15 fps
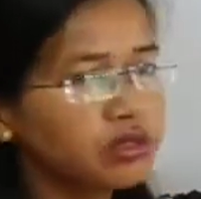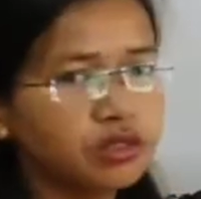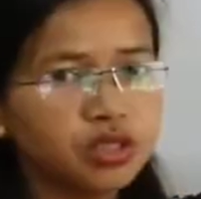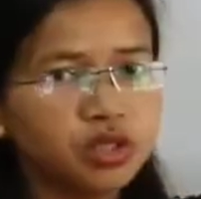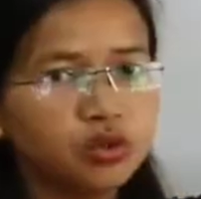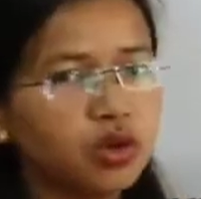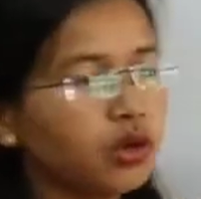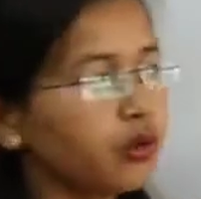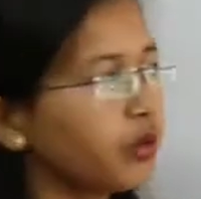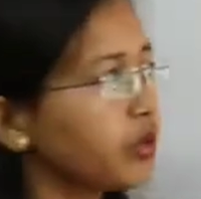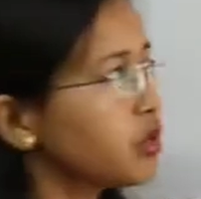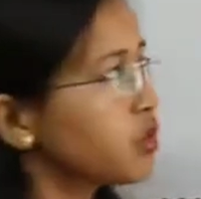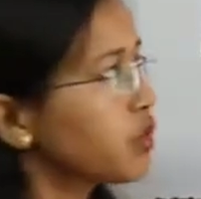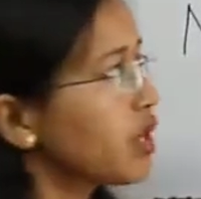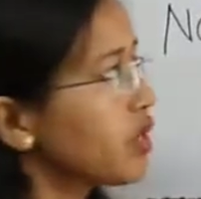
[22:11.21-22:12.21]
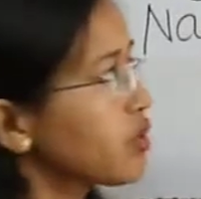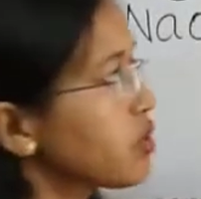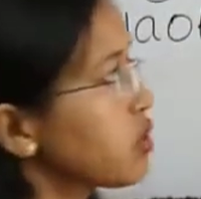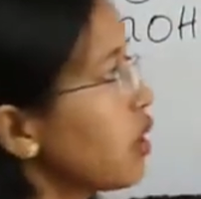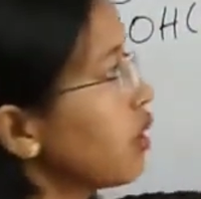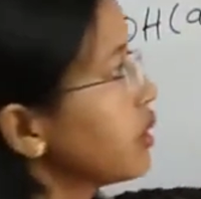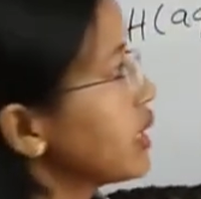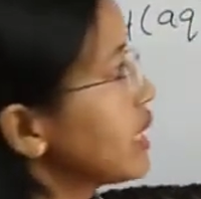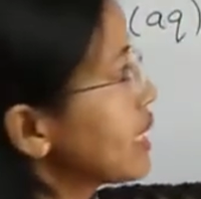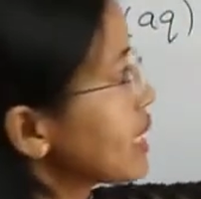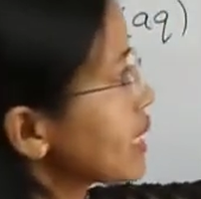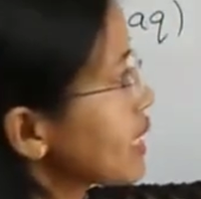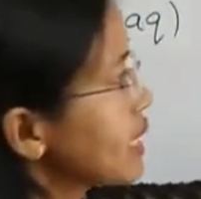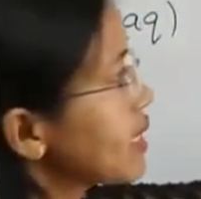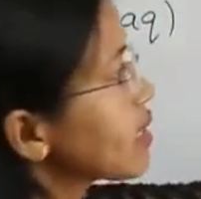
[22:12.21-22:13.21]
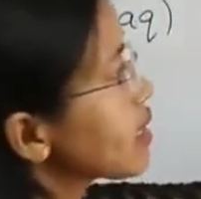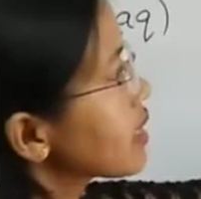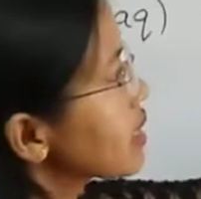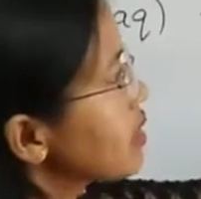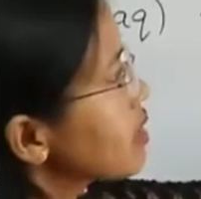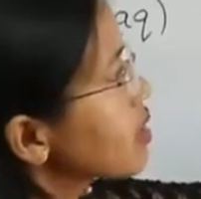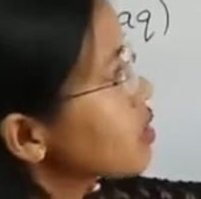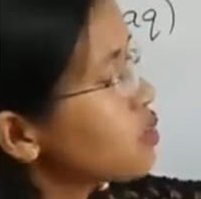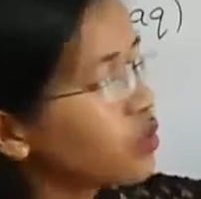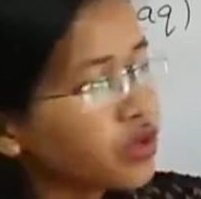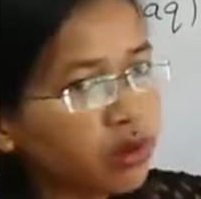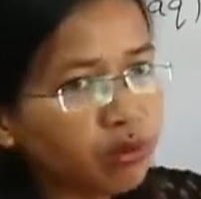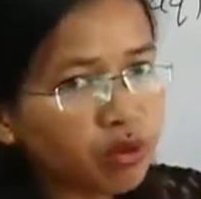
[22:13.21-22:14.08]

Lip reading: You are going to get salt. In this case it is sodium